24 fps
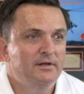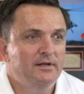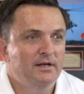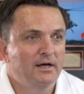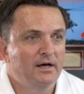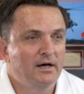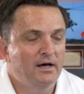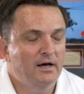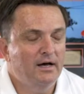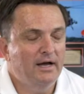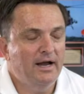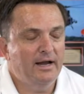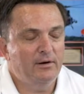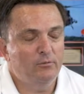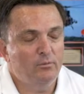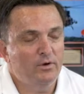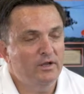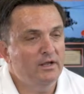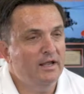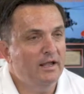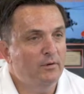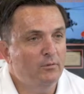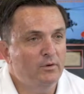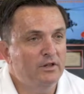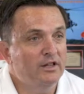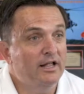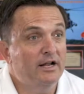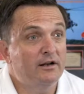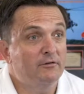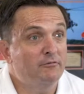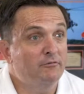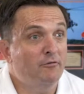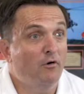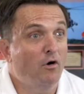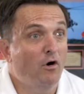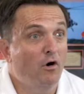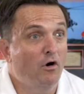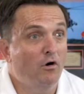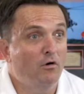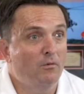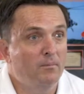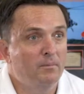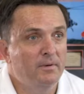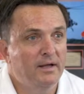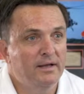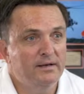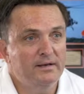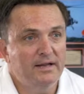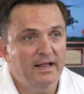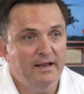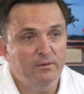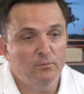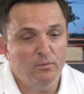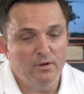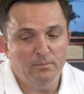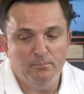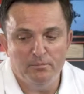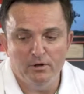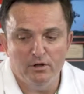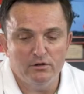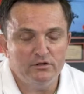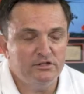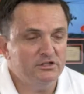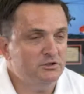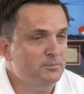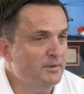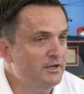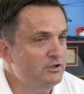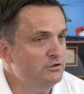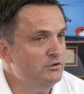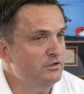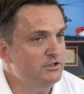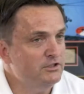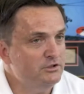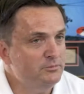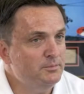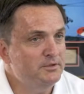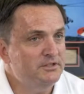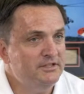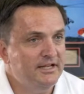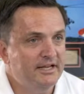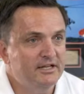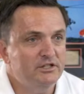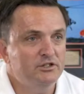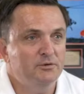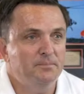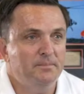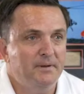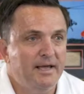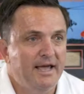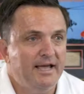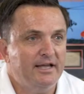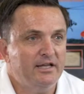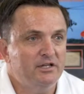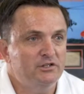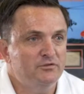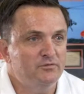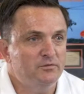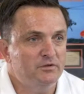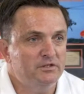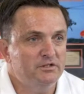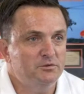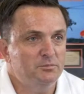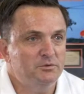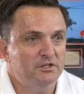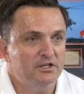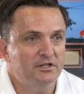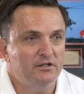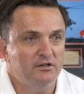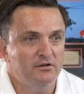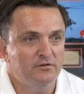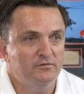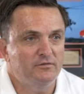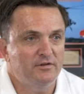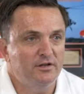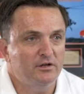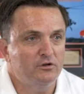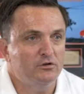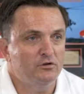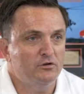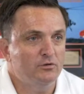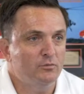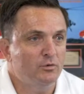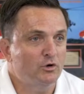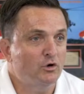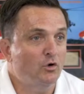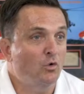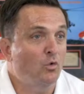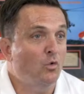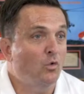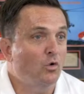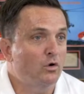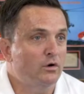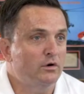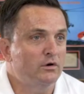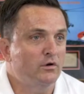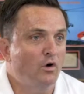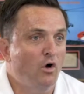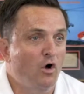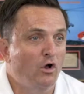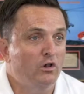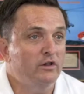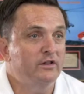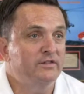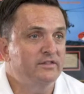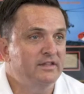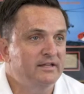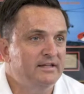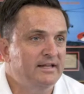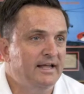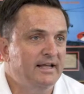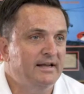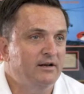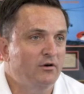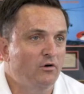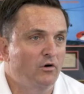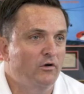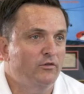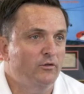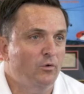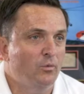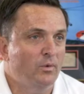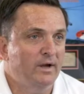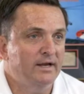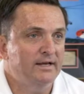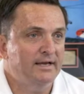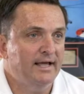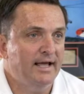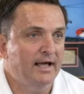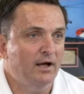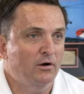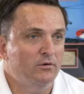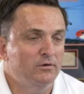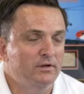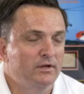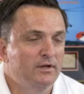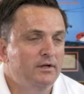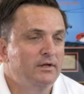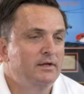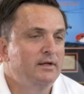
And we let it fall, and we built a special instrumentation package for this particular vehicle to record all of the data on the way down,